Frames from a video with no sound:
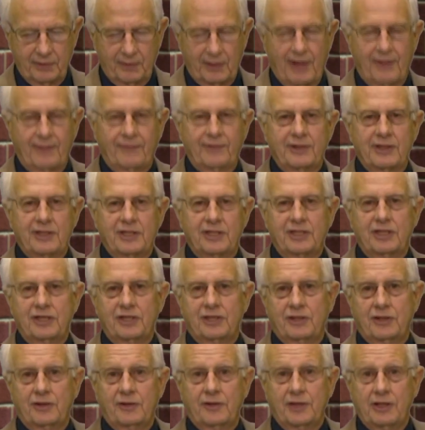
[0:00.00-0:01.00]
references
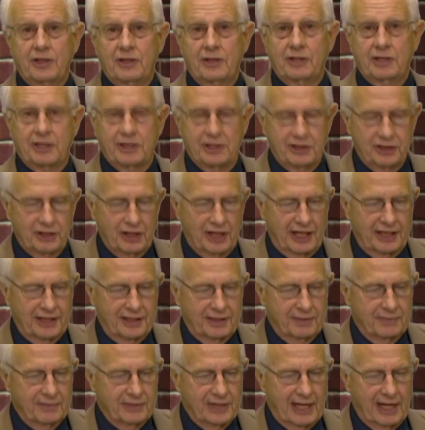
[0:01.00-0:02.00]
so that you can jot
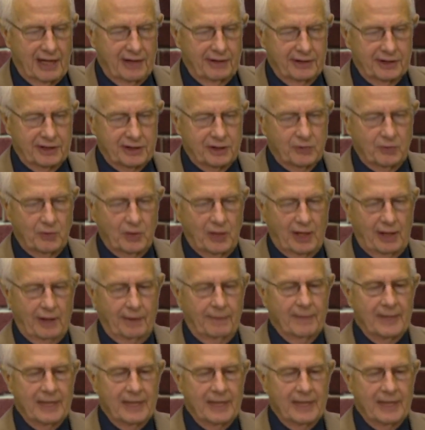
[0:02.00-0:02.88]
them down as well.